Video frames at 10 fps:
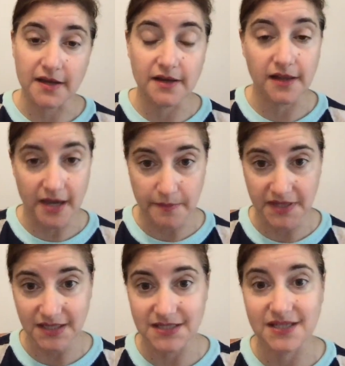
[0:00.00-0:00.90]

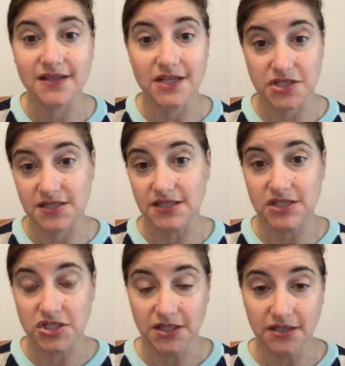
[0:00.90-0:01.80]
climate
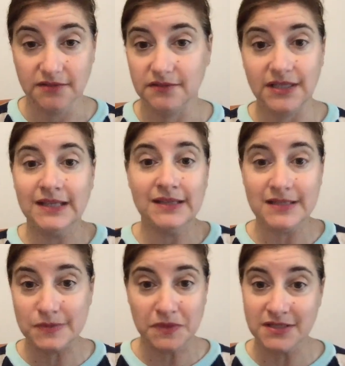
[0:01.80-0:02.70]
legislation in
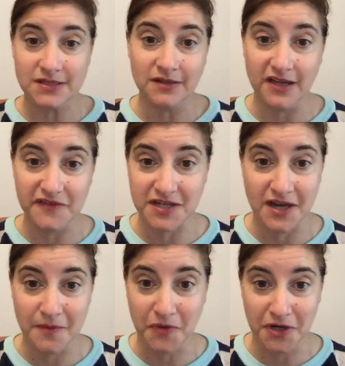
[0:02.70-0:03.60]
this once in a
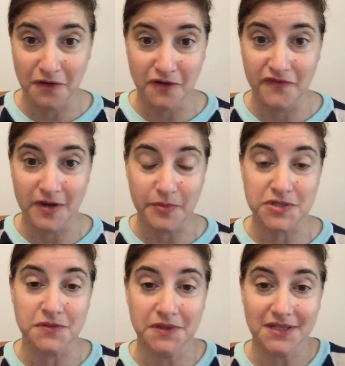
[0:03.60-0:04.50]
lifetime window of
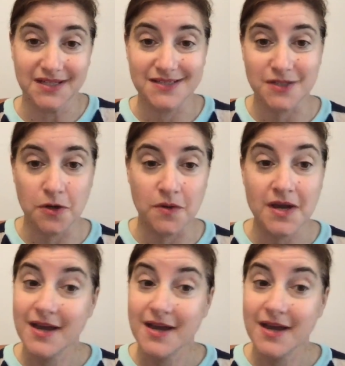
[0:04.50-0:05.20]
opportunity. So